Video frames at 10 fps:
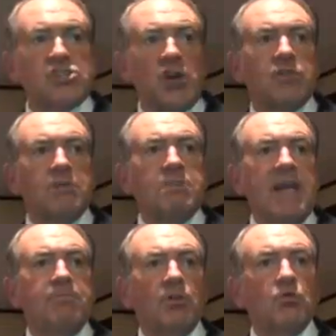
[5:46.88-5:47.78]
so that
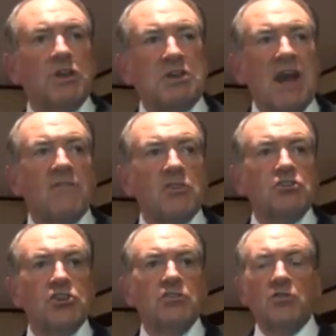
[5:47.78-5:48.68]
people would never
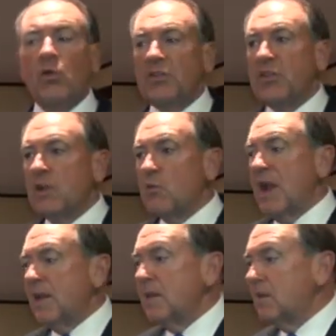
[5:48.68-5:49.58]
do what the
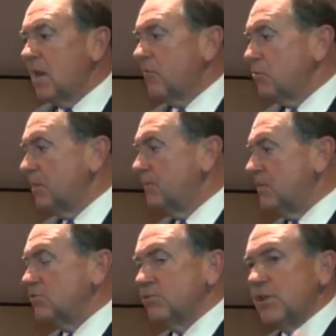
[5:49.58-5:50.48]
Iranian government
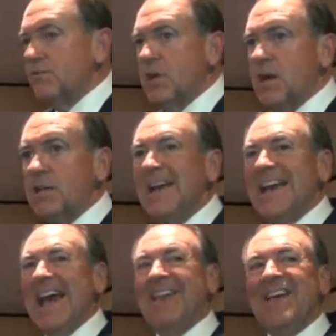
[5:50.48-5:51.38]
officials have done,
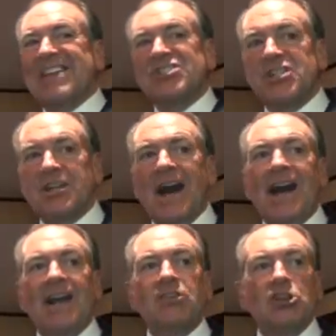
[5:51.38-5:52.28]
and that's
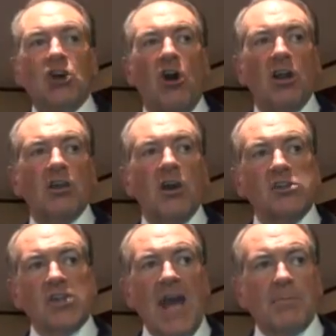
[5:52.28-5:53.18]
deny that the
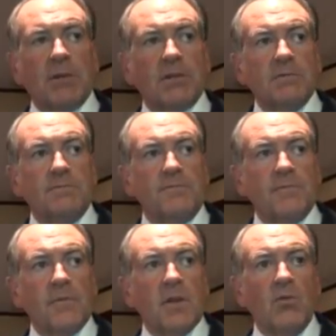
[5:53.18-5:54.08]
Holocaust happened.
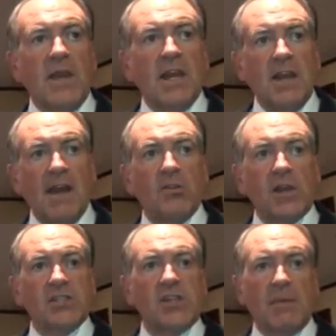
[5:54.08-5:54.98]
We can never
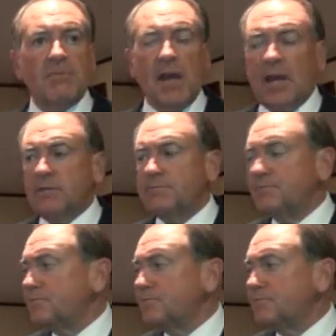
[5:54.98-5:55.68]
accept that.